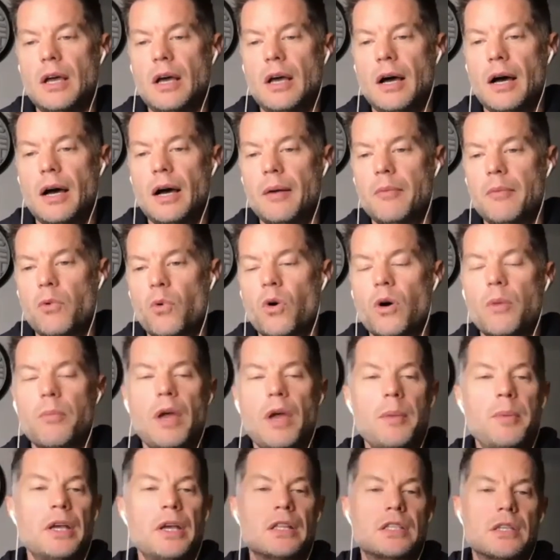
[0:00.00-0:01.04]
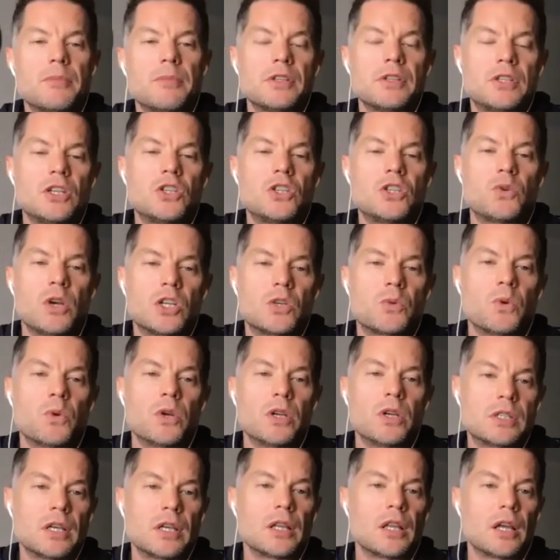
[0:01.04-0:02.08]
Or maybe it's a situation where you
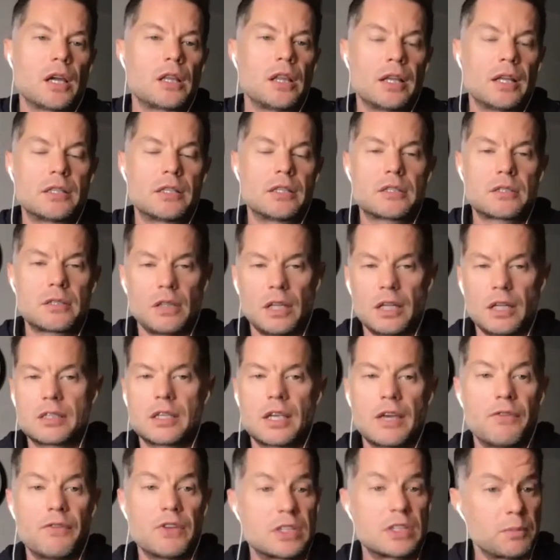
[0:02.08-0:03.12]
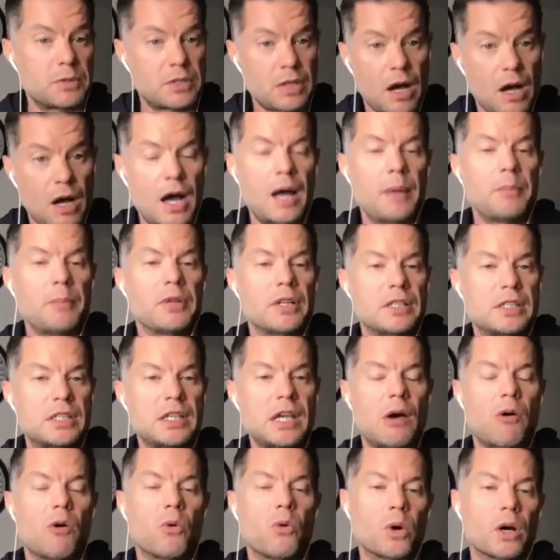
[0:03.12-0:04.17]
say, like, let's give it some time. Let's see
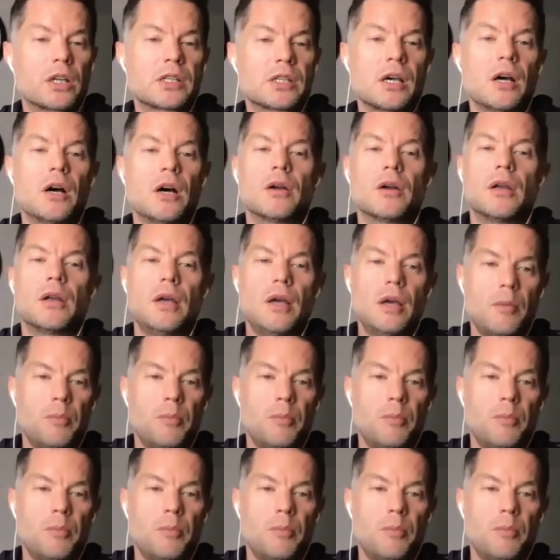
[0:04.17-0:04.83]
how it works out.